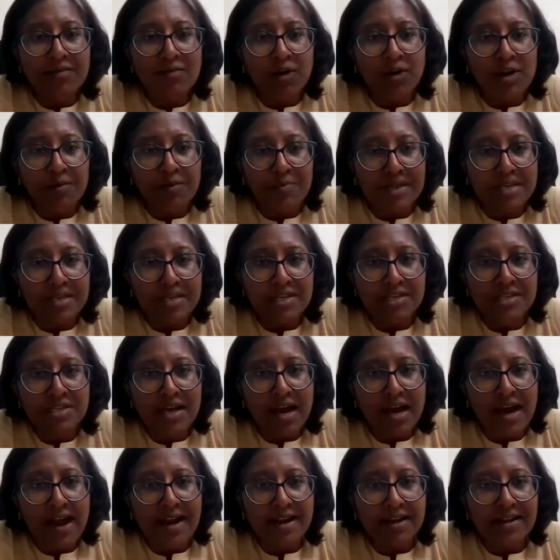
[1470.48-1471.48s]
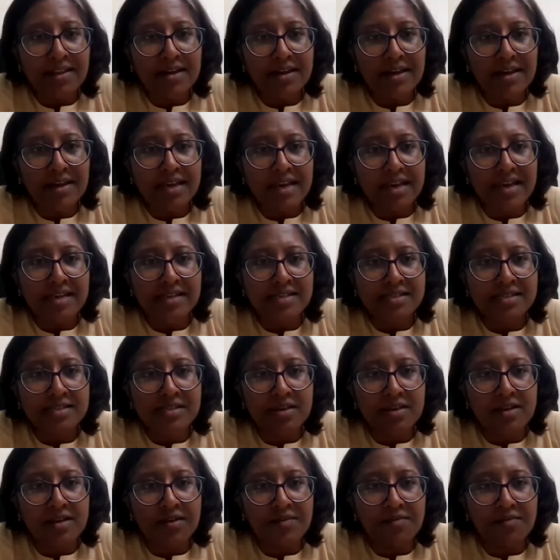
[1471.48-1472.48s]
saying what Manisha had the
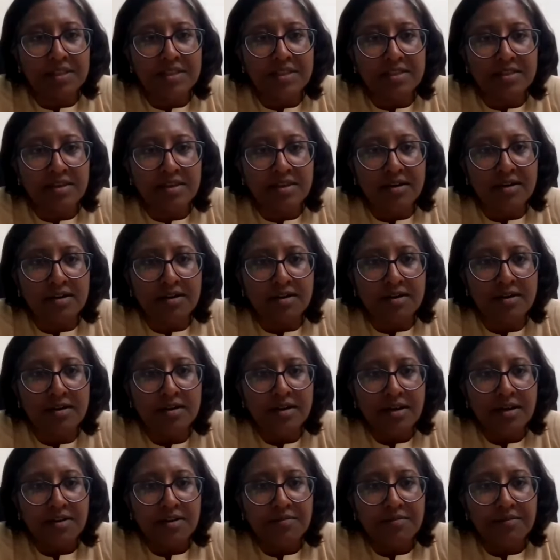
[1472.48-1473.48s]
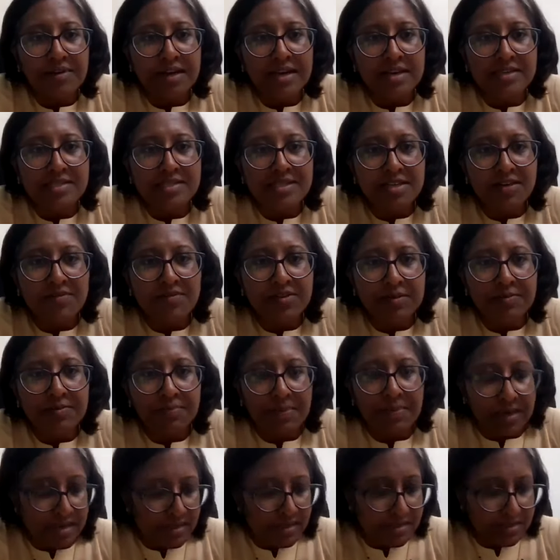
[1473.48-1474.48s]
case with VSD with
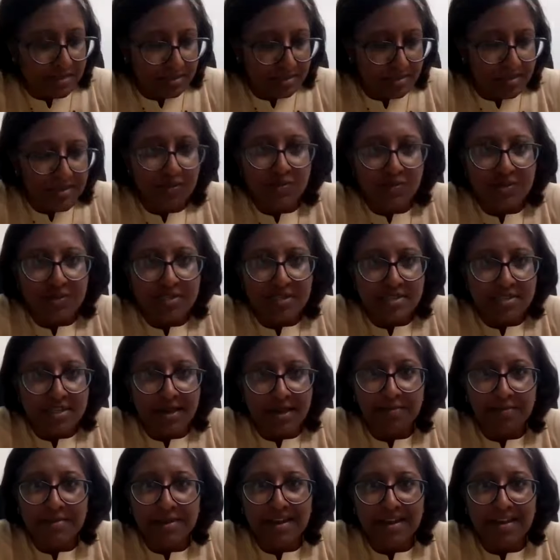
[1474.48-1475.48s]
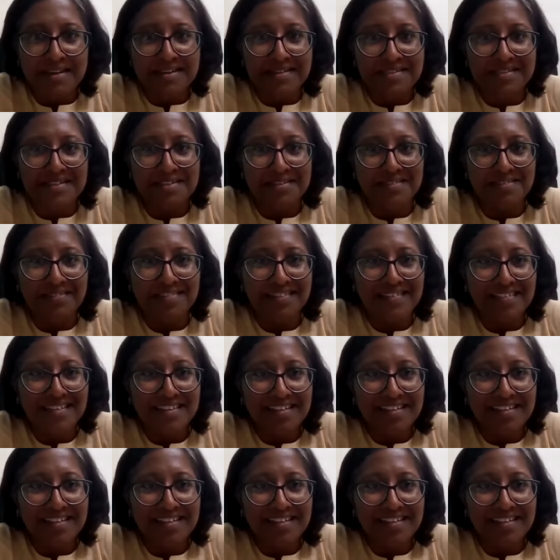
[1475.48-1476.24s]
PS. This was the same case?